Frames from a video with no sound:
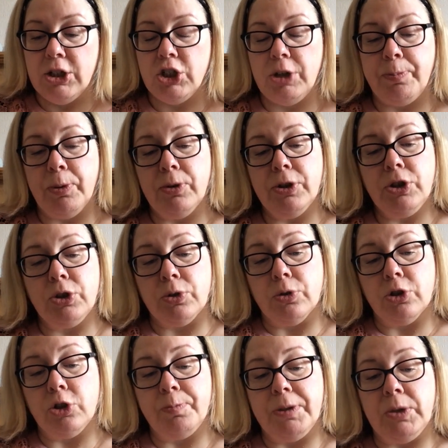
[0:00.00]
She put the
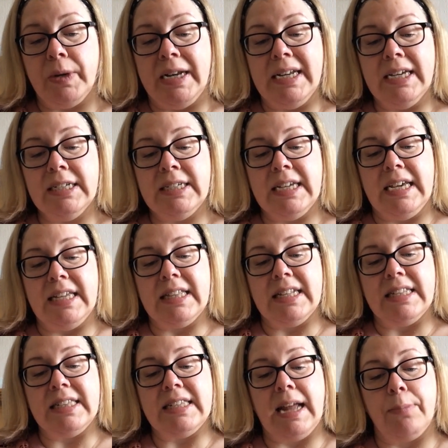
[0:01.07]
torch between her teeth
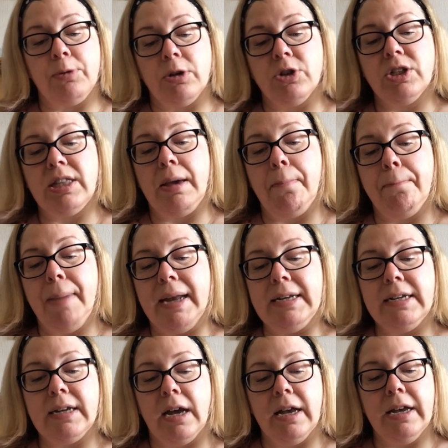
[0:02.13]
and stepped onto the
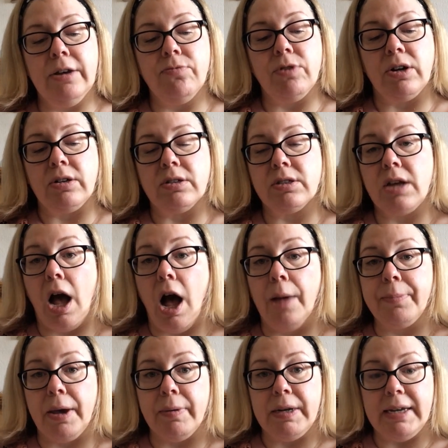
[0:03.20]
embedded iron rungs.
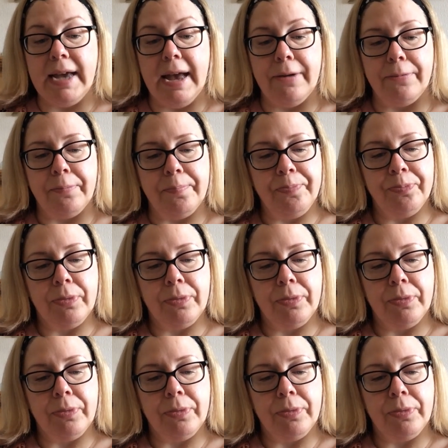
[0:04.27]
I'm going down.